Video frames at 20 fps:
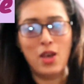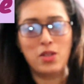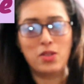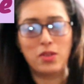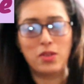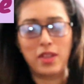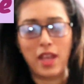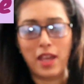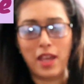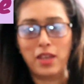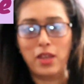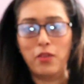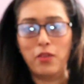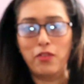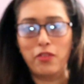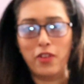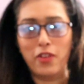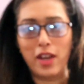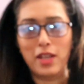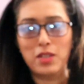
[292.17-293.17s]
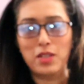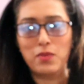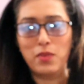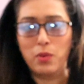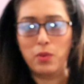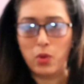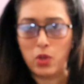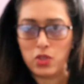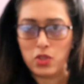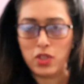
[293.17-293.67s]
So thank you friends
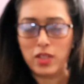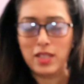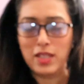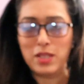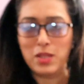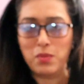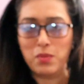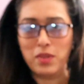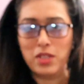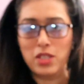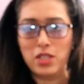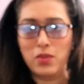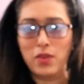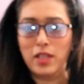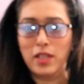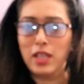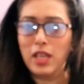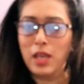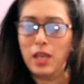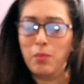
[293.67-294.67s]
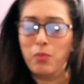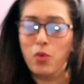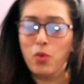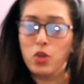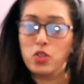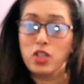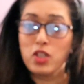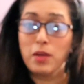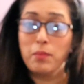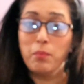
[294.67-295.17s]
for watching this video, and keep
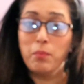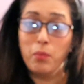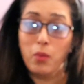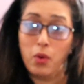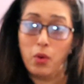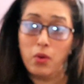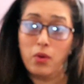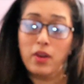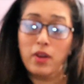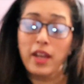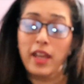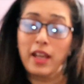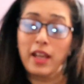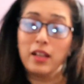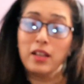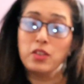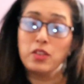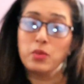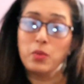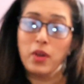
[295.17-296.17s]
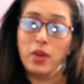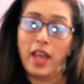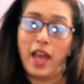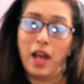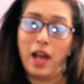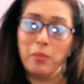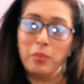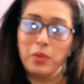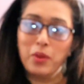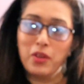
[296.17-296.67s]
watching more English
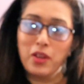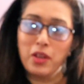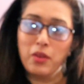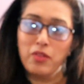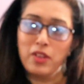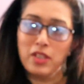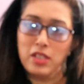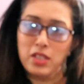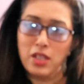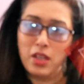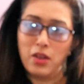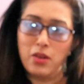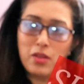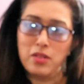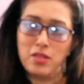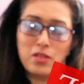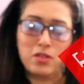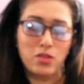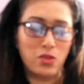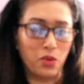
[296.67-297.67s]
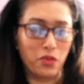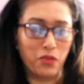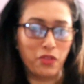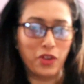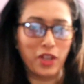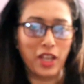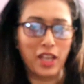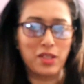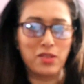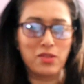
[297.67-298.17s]
vocabulary videos, and don't
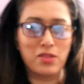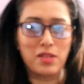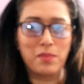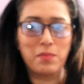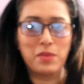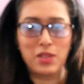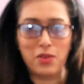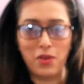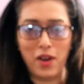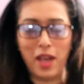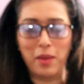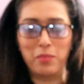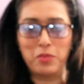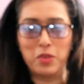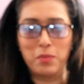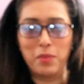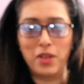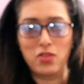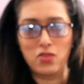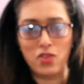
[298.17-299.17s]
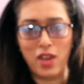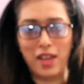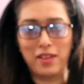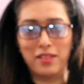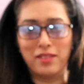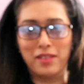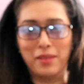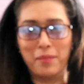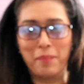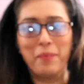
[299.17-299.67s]
forget to subscribe to my
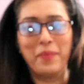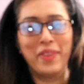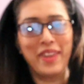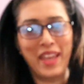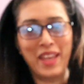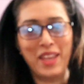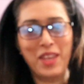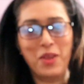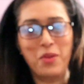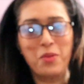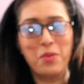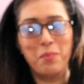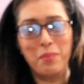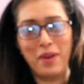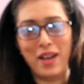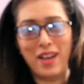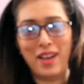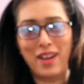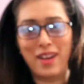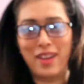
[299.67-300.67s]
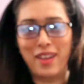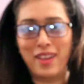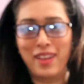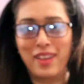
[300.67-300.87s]
channel. Thank you. Bye.